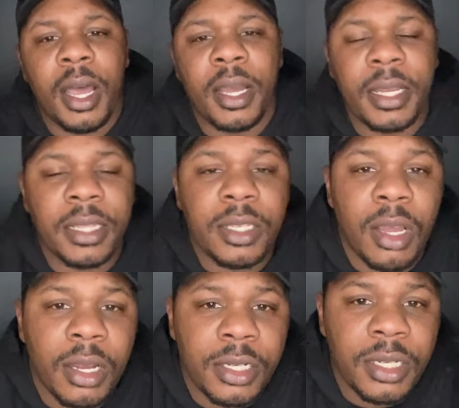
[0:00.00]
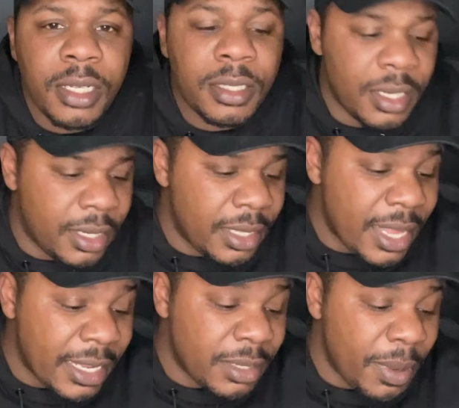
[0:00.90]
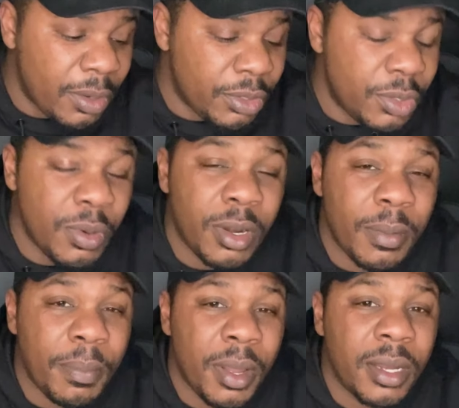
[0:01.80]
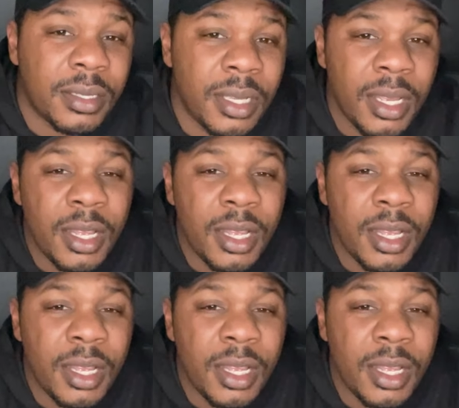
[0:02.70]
get the dog adjusted. That's about $200.